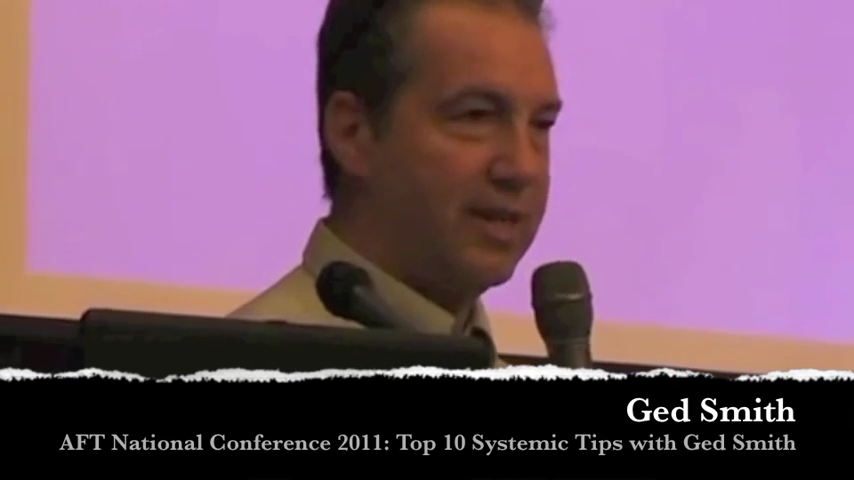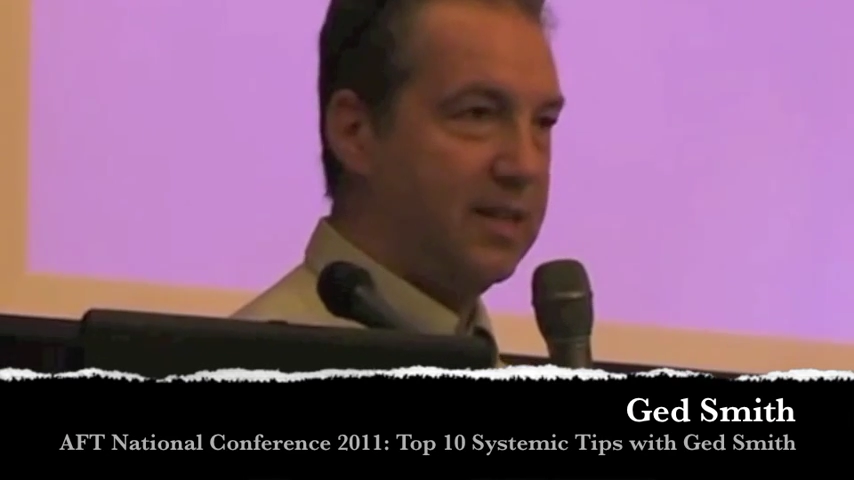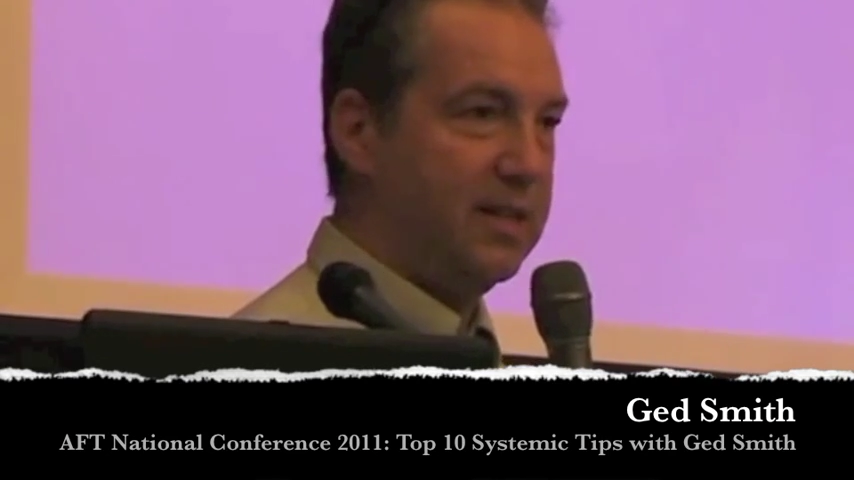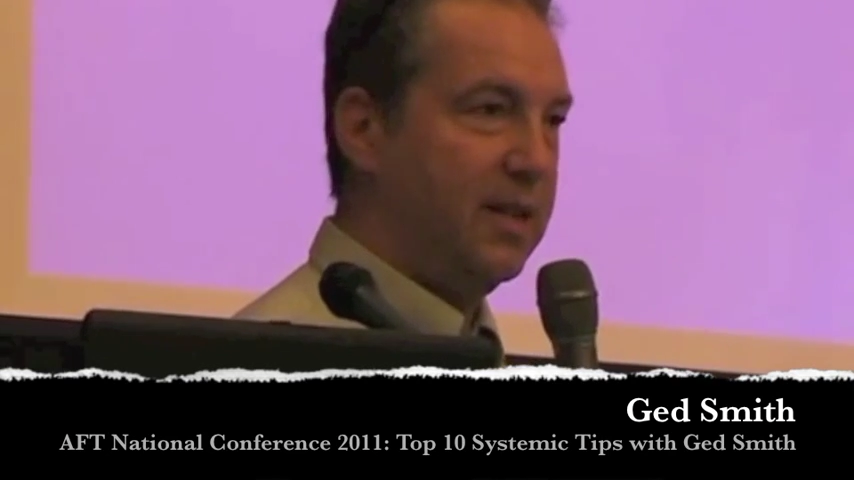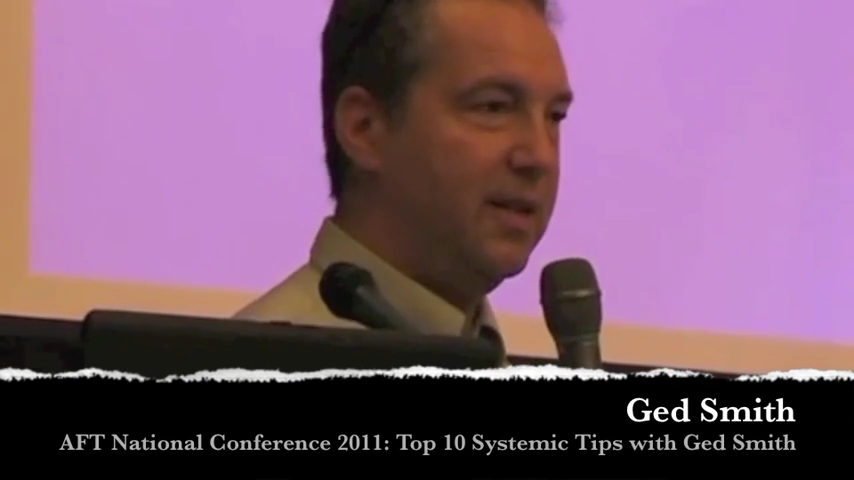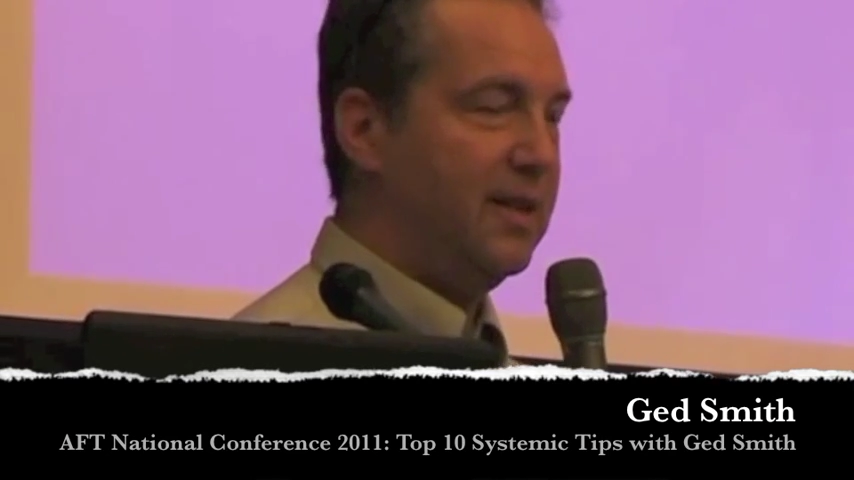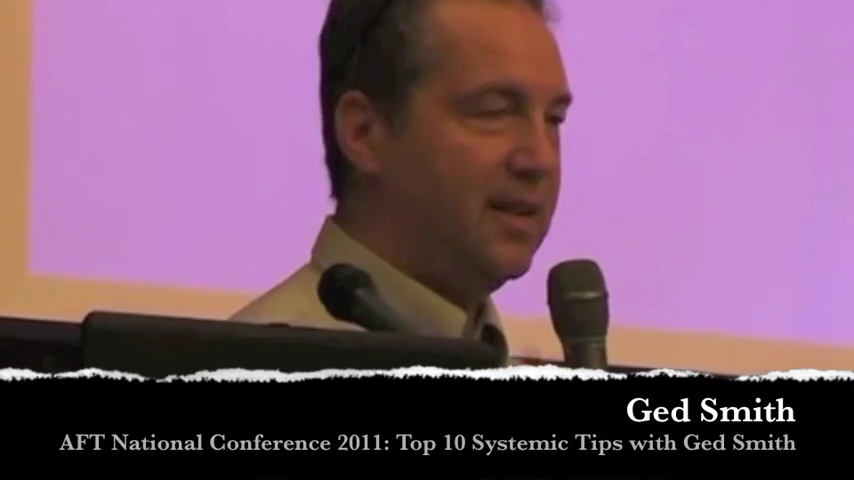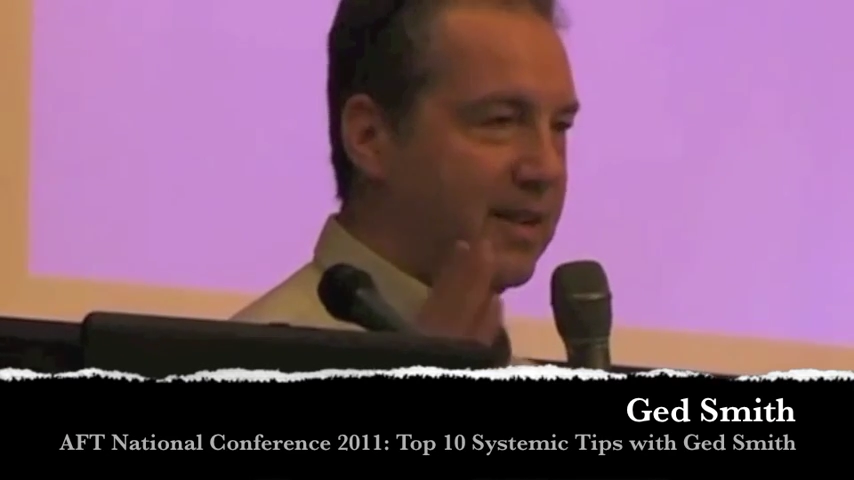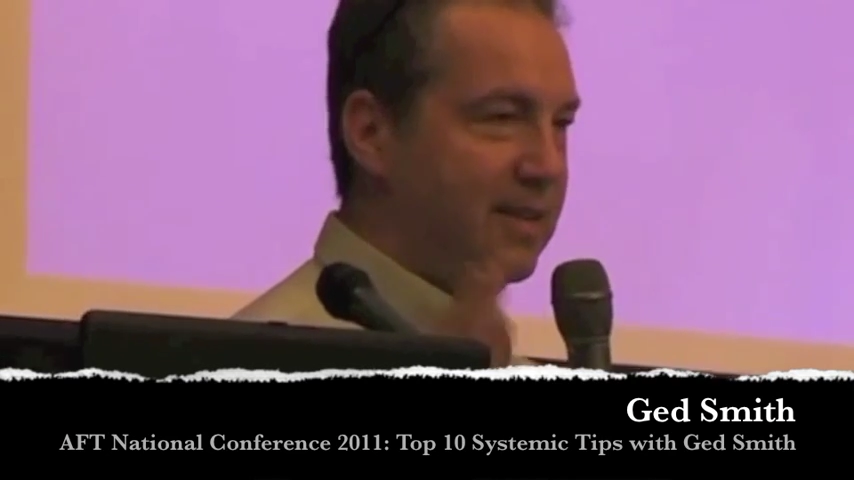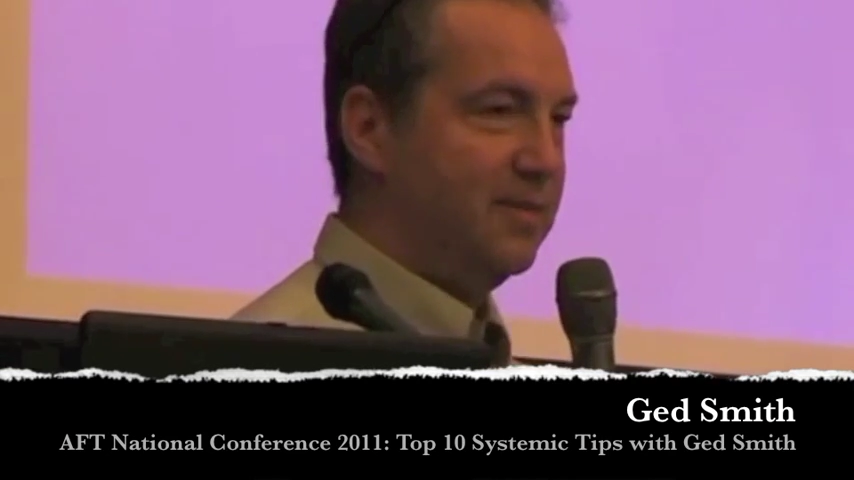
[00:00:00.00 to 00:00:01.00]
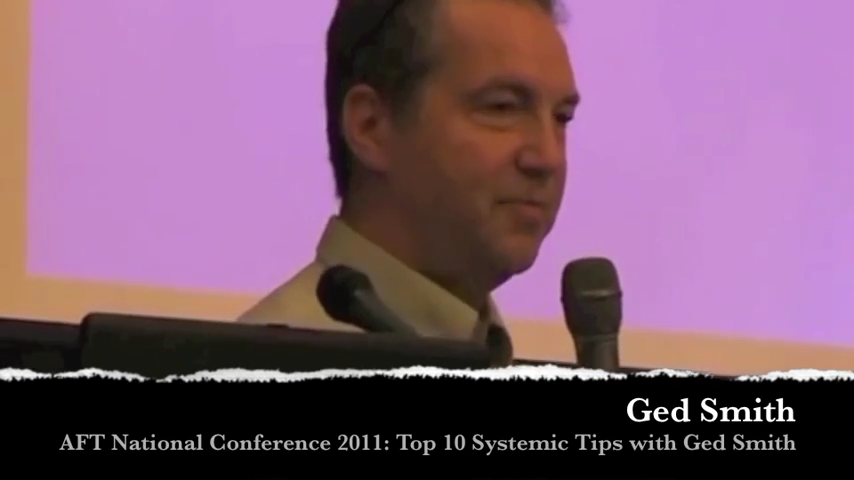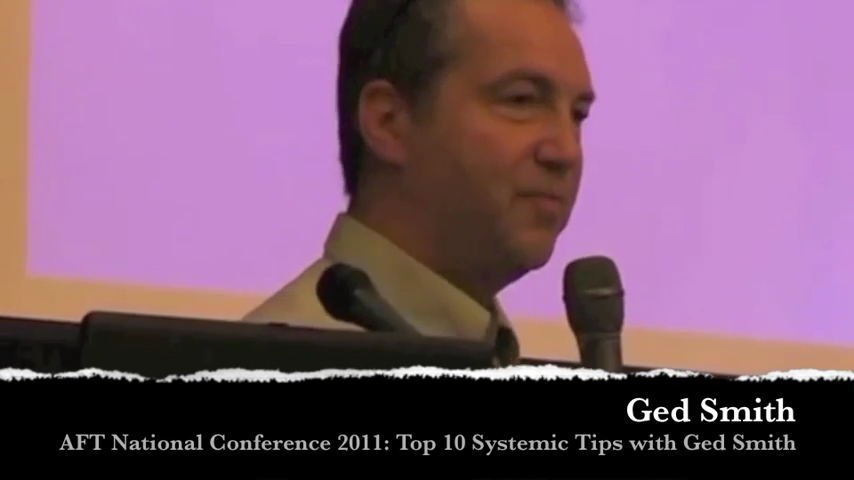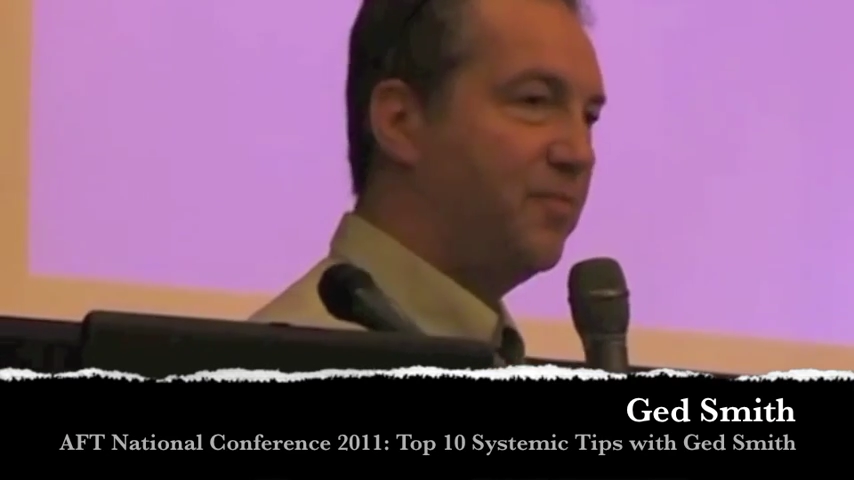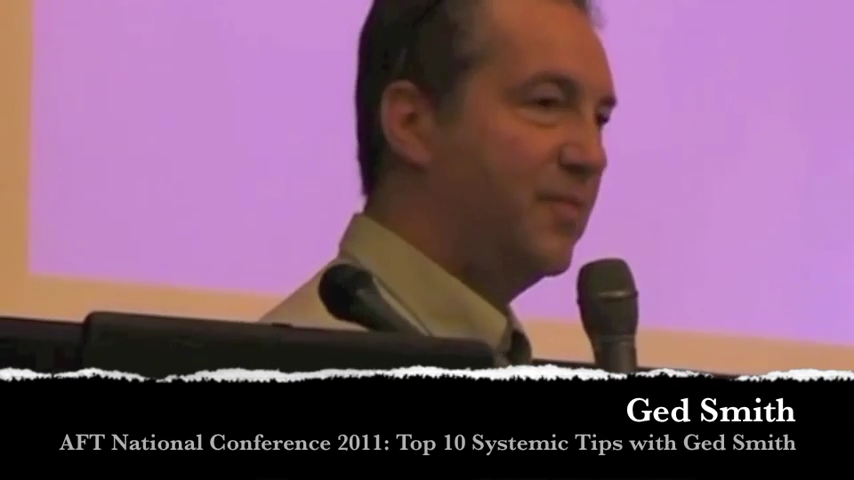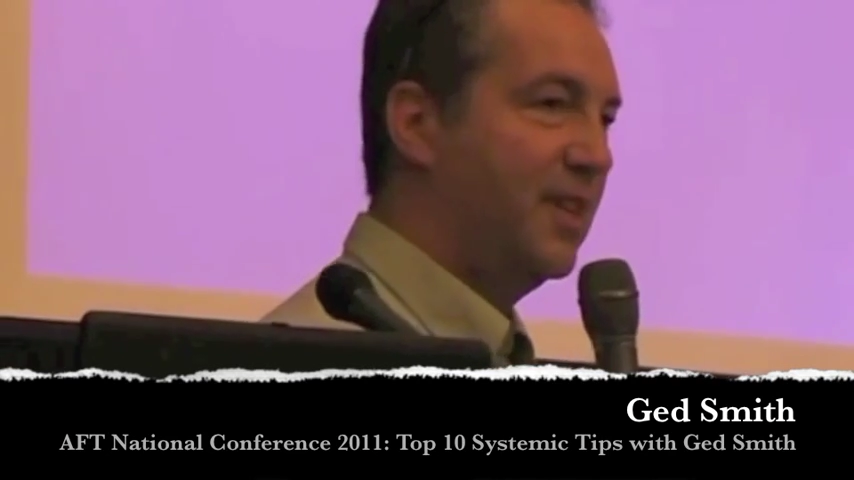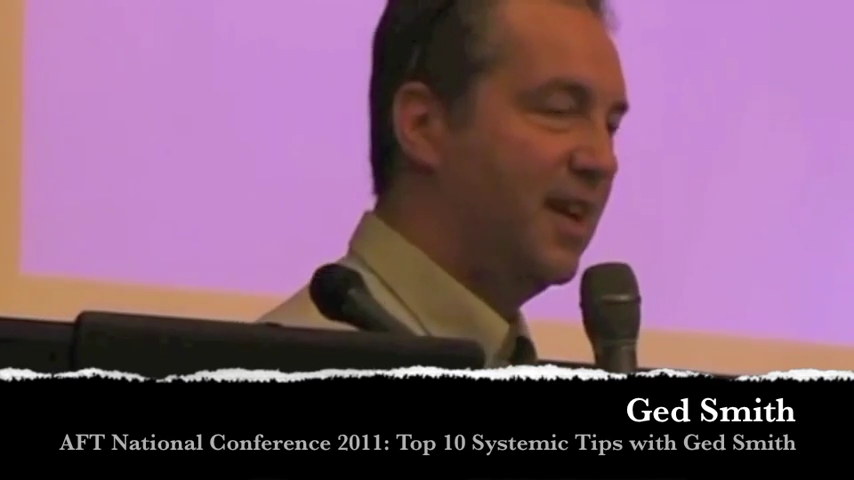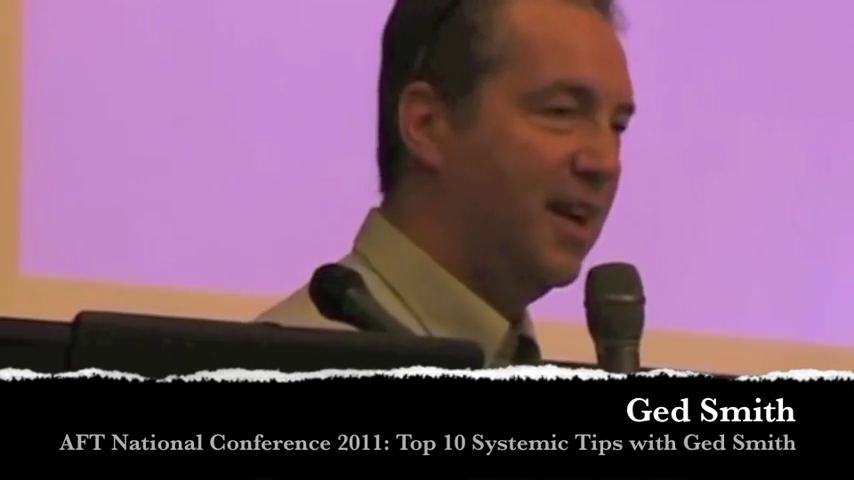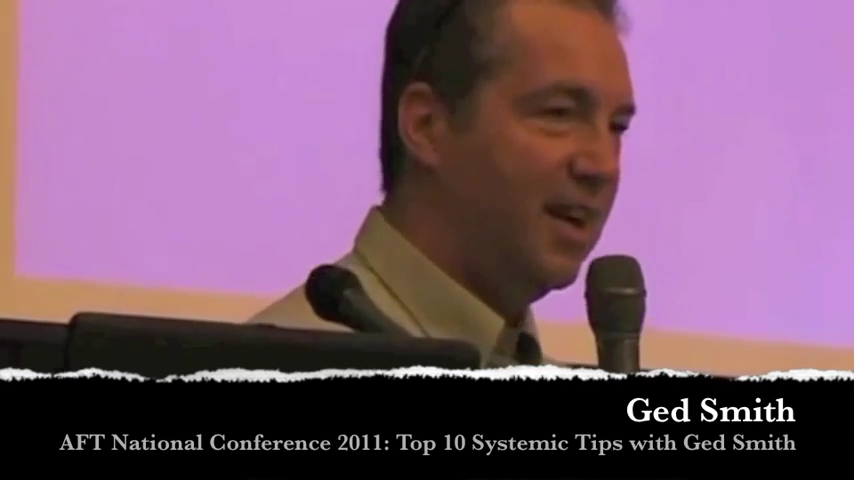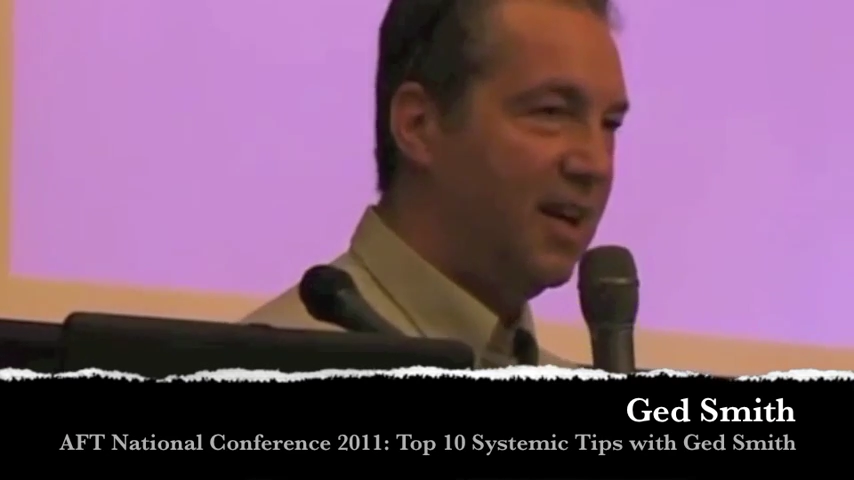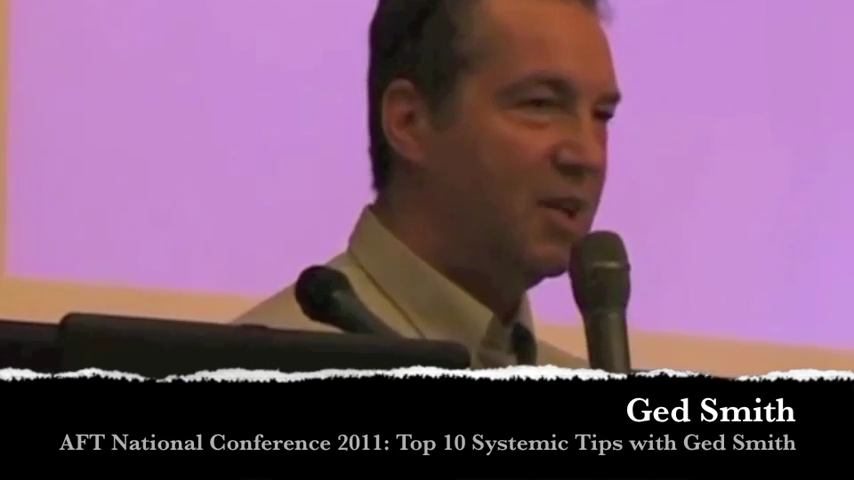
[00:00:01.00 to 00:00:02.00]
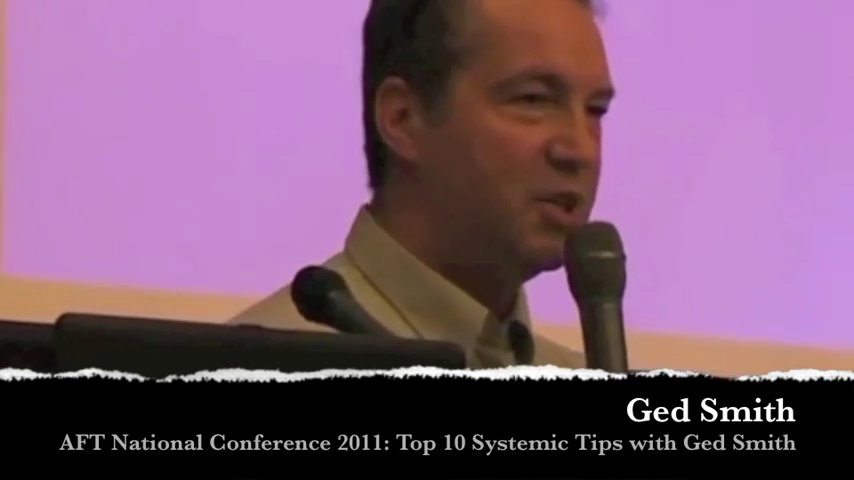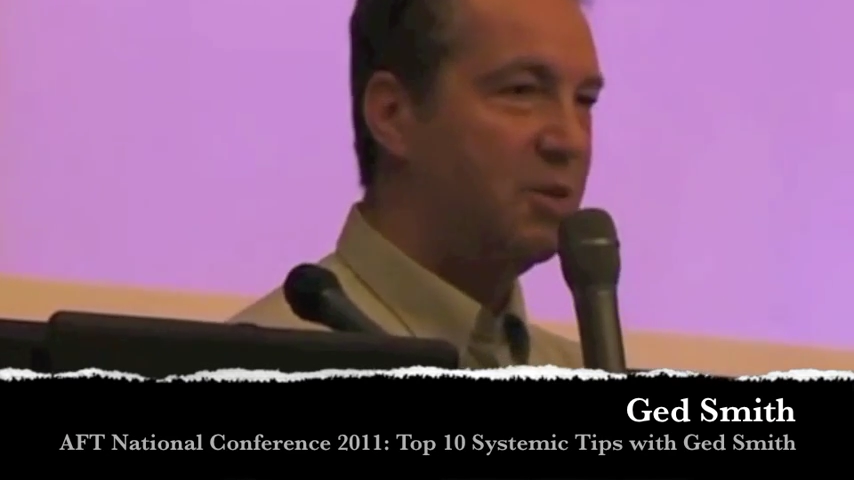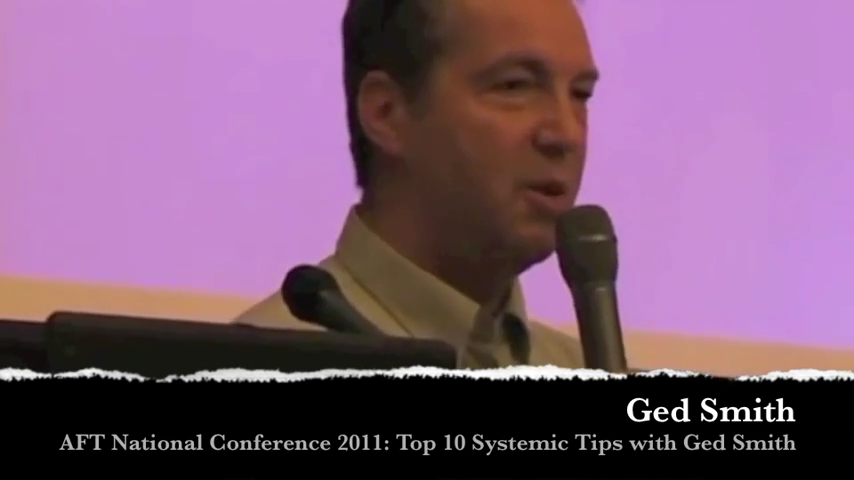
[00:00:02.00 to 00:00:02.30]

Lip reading: So